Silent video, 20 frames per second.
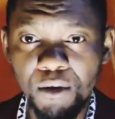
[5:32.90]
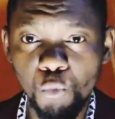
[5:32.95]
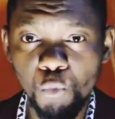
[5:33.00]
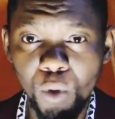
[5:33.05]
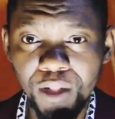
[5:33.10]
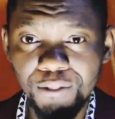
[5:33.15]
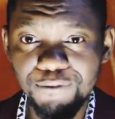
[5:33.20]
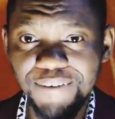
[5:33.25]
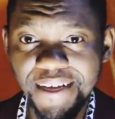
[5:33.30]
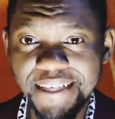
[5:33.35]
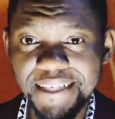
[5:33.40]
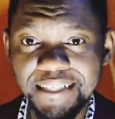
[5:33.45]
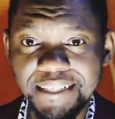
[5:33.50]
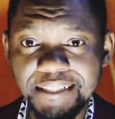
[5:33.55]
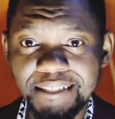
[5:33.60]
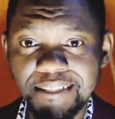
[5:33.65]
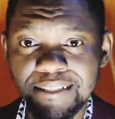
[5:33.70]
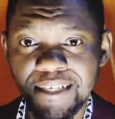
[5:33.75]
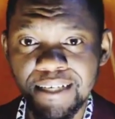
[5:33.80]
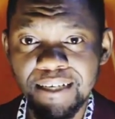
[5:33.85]
Well,
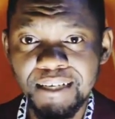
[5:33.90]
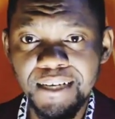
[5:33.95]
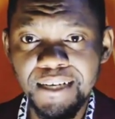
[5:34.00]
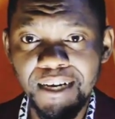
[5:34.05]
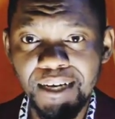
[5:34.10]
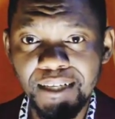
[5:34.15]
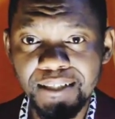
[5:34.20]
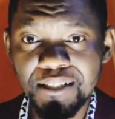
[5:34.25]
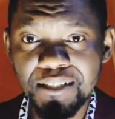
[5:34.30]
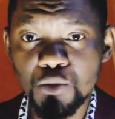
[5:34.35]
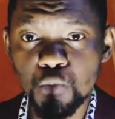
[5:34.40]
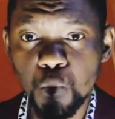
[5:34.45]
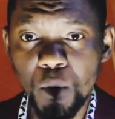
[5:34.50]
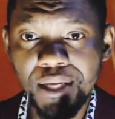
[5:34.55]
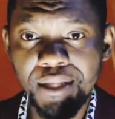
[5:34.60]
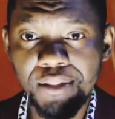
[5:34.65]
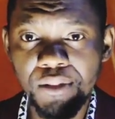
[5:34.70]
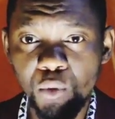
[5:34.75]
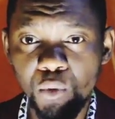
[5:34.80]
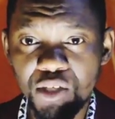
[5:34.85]
finally, uh, this
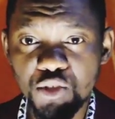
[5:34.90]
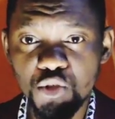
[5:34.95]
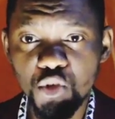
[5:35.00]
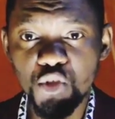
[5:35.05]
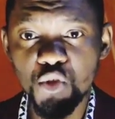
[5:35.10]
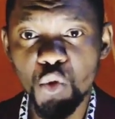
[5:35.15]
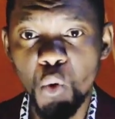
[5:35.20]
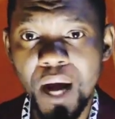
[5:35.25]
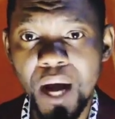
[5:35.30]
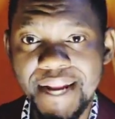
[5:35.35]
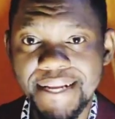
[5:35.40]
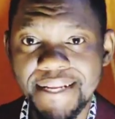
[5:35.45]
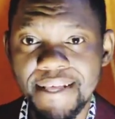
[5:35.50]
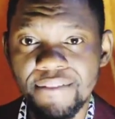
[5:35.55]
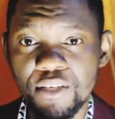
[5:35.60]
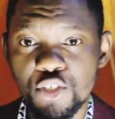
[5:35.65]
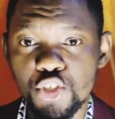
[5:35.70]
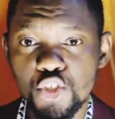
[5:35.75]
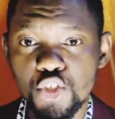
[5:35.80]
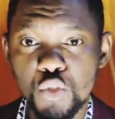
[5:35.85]
week there was also
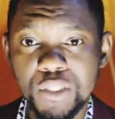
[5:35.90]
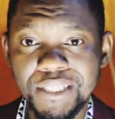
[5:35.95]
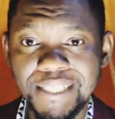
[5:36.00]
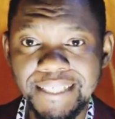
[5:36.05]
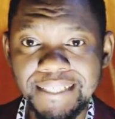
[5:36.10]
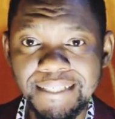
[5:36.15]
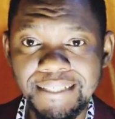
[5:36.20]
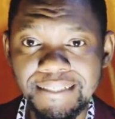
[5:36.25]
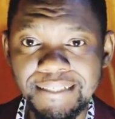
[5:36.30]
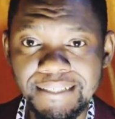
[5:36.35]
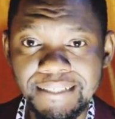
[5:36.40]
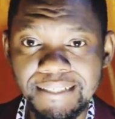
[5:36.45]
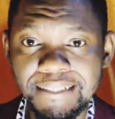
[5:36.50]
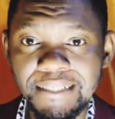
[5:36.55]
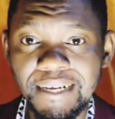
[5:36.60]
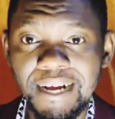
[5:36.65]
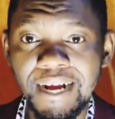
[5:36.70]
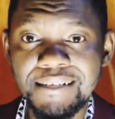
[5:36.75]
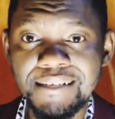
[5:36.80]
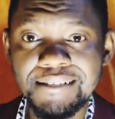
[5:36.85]
another shooting
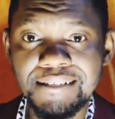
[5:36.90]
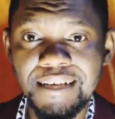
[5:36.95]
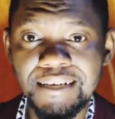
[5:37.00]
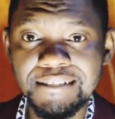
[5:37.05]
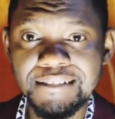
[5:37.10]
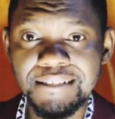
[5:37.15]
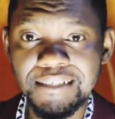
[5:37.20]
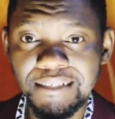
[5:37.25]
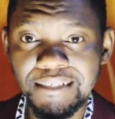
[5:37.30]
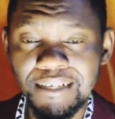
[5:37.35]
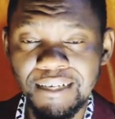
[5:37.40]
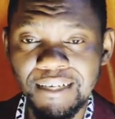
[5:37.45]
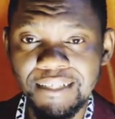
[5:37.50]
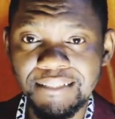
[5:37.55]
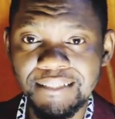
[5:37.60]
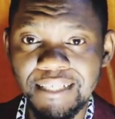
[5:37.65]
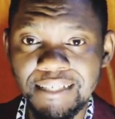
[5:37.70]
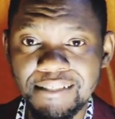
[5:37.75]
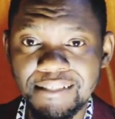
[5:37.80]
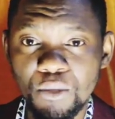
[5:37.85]
in Kassanda.
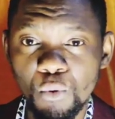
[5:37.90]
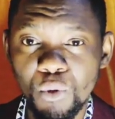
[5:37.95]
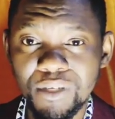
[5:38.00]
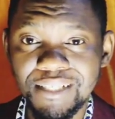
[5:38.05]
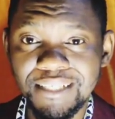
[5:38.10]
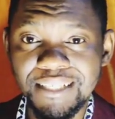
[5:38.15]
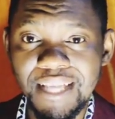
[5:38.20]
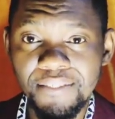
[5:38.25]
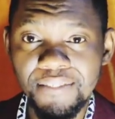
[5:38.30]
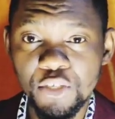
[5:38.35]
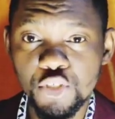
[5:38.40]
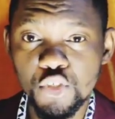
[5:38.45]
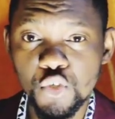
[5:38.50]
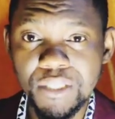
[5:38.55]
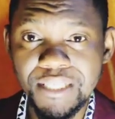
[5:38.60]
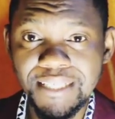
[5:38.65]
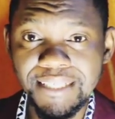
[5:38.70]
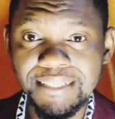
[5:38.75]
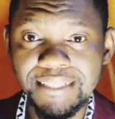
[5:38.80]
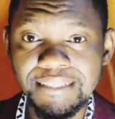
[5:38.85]
Yes, there was another
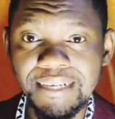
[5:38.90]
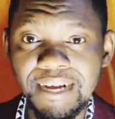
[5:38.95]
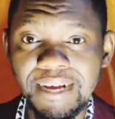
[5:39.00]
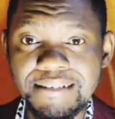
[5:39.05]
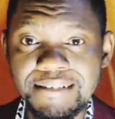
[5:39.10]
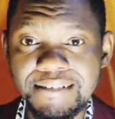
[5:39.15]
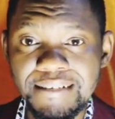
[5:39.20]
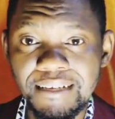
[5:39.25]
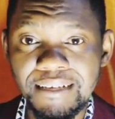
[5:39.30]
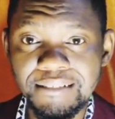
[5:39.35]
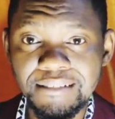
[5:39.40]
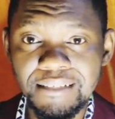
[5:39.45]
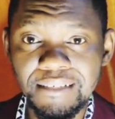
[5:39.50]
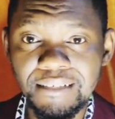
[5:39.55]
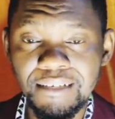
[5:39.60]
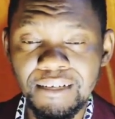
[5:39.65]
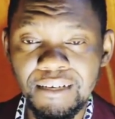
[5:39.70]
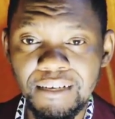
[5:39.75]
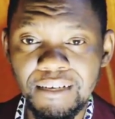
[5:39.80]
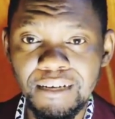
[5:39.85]
shooting in
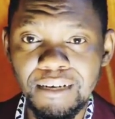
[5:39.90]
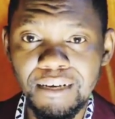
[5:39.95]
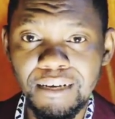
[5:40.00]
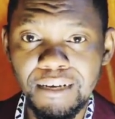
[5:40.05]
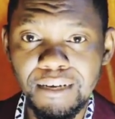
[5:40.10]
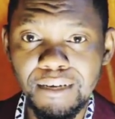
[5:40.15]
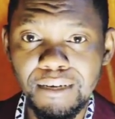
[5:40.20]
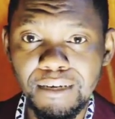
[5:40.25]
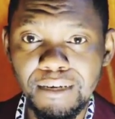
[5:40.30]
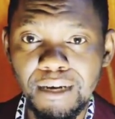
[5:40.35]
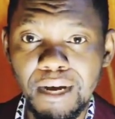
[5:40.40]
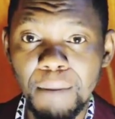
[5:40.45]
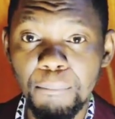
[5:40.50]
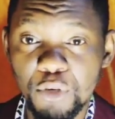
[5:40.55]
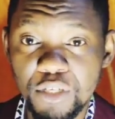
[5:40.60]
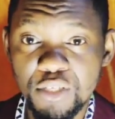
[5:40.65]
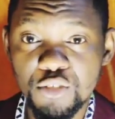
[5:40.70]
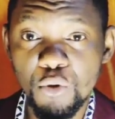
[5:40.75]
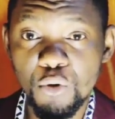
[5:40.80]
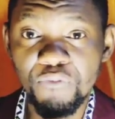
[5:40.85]
Kassanda. Uh, a
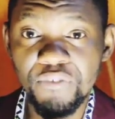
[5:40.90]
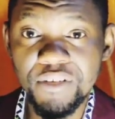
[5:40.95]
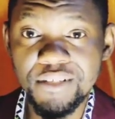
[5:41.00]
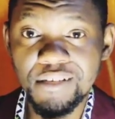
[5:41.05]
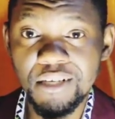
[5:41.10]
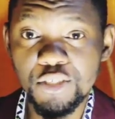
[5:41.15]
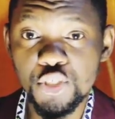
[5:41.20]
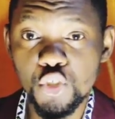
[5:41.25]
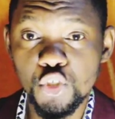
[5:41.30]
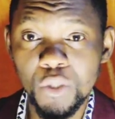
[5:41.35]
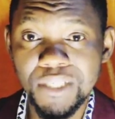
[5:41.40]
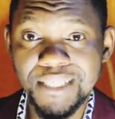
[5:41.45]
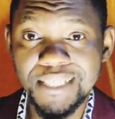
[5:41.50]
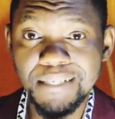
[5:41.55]
police officer shot